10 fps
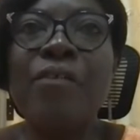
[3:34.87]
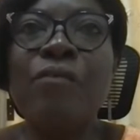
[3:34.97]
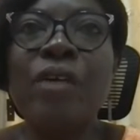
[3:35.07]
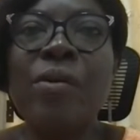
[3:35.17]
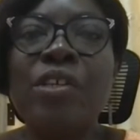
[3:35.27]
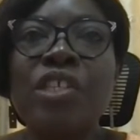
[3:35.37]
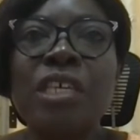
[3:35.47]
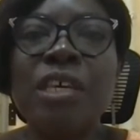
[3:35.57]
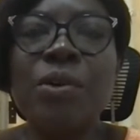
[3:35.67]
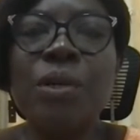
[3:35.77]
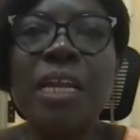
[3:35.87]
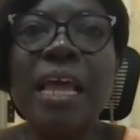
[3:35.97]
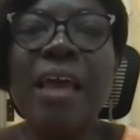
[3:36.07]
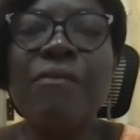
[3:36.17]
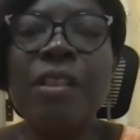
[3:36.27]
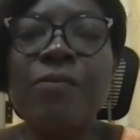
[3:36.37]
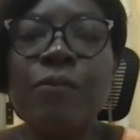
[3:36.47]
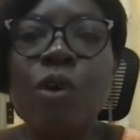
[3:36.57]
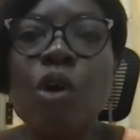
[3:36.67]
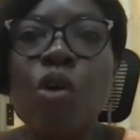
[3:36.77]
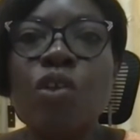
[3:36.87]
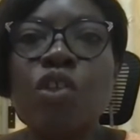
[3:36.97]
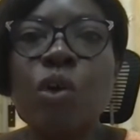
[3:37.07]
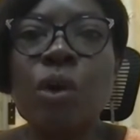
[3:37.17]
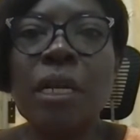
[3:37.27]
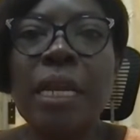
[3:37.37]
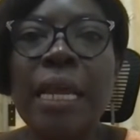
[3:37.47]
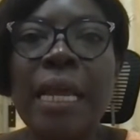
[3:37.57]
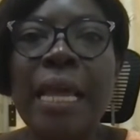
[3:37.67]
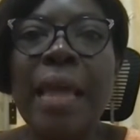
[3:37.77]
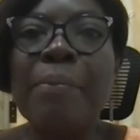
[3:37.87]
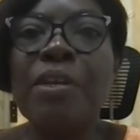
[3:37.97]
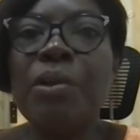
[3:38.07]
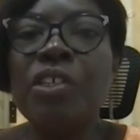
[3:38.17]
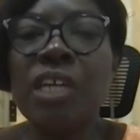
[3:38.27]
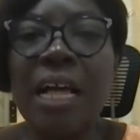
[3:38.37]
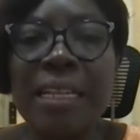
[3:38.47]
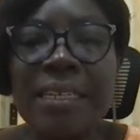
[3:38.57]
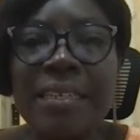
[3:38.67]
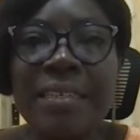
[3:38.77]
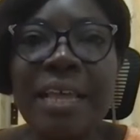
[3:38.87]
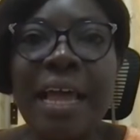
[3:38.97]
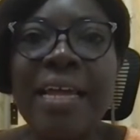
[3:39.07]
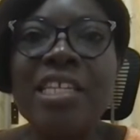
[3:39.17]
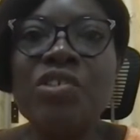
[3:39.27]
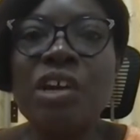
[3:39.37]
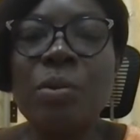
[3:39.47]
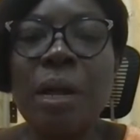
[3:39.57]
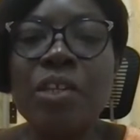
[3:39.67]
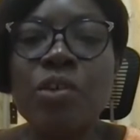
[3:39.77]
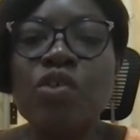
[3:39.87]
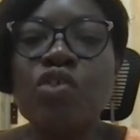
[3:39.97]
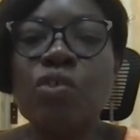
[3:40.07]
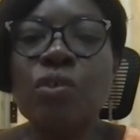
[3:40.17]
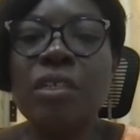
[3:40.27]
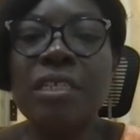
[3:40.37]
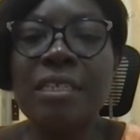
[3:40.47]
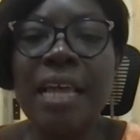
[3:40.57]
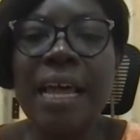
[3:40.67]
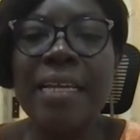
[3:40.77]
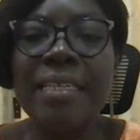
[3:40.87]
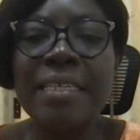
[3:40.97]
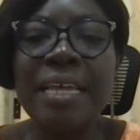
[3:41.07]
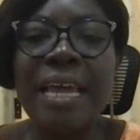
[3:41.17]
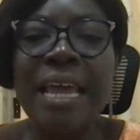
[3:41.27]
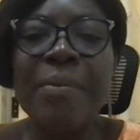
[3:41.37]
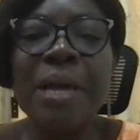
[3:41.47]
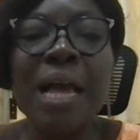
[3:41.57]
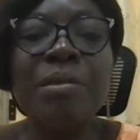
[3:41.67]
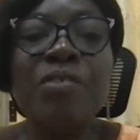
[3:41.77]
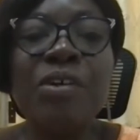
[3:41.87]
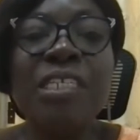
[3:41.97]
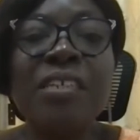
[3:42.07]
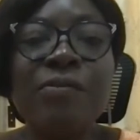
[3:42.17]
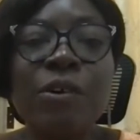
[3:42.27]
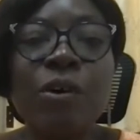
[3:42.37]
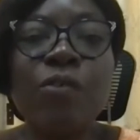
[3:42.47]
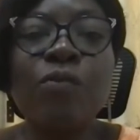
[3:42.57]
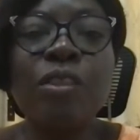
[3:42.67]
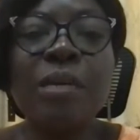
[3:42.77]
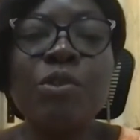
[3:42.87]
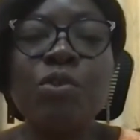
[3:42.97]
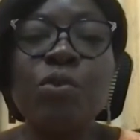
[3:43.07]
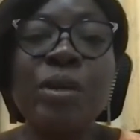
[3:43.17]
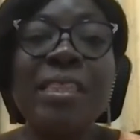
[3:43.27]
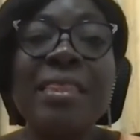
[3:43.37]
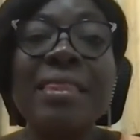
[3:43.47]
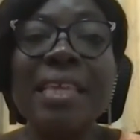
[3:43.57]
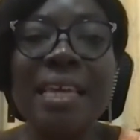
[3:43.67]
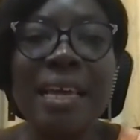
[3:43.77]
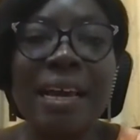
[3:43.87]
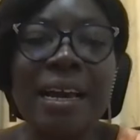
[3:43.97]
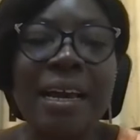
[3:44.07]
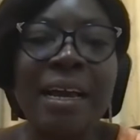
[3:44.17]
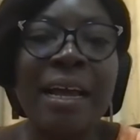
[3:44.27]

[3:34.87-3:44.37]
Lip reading: very skilled and heavily focused on epidemiological designs, randomized controls designs, it becomes very difficult for them to rethink